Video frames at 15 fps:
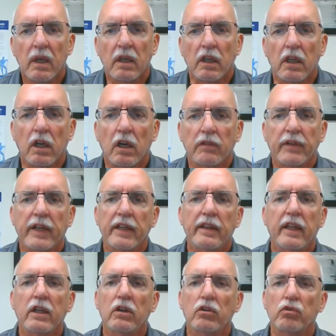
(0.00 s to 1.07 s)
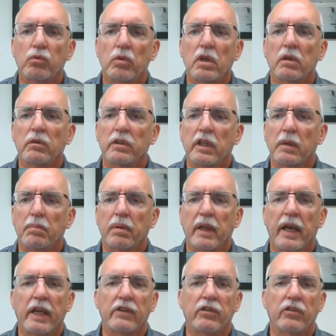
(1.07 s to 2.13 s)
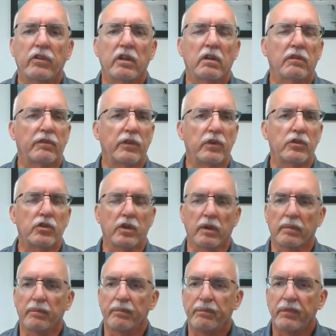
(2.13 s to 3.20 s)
You know, if anything goes wrong with the appliances in the future,